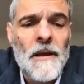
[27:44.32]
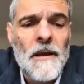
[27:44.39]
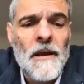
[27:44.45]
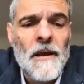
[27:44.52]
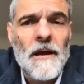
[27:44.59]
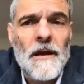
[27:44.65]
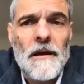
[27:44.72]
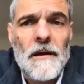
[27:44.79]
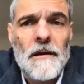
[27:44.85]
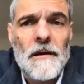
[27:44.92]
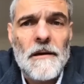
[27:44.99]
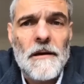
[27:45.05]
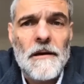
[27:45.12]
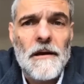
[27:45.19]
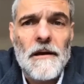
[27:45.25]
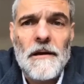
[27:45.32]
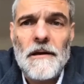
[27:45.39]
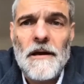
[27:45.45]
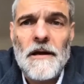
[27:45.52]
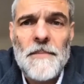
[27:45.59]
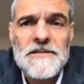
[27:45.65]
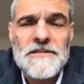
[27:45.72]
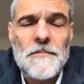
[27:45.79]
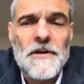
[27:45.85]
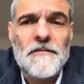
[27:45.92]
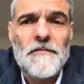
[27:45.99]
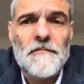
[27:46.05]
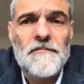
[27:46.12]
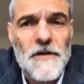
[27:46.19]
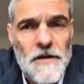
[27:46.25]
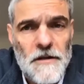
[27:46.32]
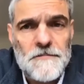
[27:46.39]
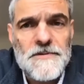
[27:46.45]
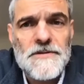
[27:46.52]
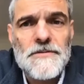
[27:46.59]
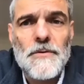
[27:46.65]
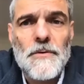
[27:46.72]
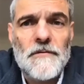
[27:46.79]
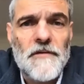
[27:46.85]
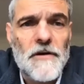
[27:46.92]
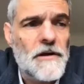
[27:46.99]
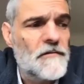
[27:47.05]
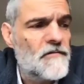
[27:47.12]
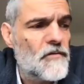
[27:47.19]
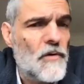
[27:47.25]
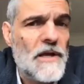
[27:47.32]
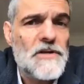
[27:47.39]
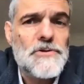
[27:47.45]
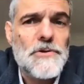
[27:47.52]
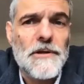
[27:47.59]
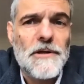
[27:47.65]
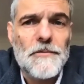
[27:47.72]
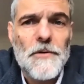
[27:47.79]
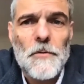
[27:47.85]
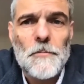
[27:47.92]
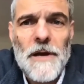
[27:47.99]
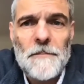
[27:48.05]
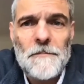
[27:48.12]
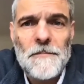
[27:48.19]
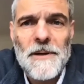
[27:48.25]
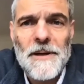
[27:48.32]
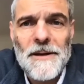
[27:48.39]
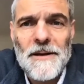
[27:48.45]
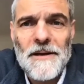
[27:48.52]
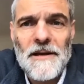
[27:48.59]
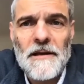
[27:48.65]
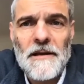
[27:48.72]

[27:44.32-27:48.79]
I met somebody from Philips who are very influential in road mapping